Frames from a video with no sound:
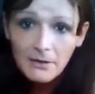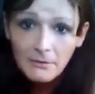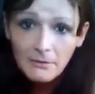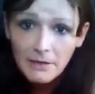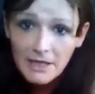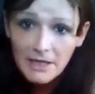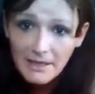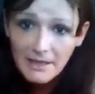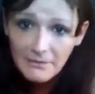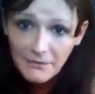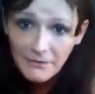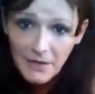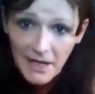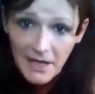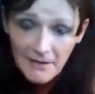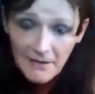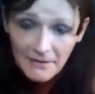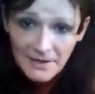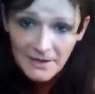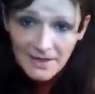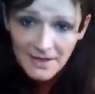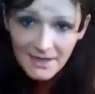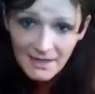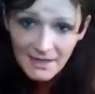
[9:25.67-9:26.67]
which if you
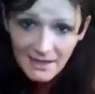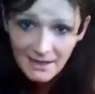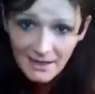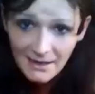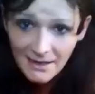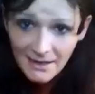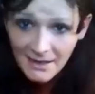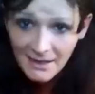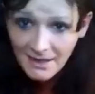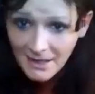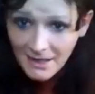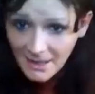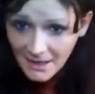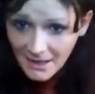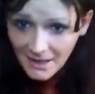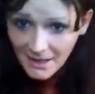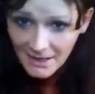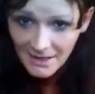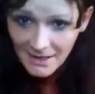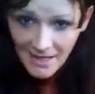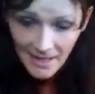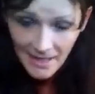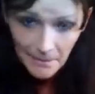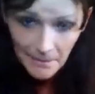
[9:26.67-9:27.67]
haven't seen,
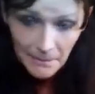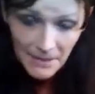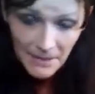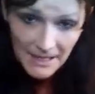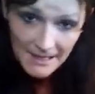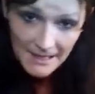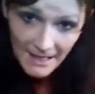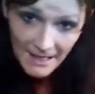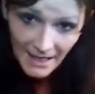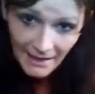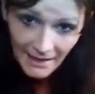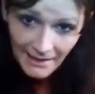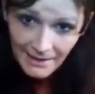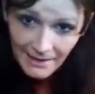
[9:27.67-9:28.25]
take a peek.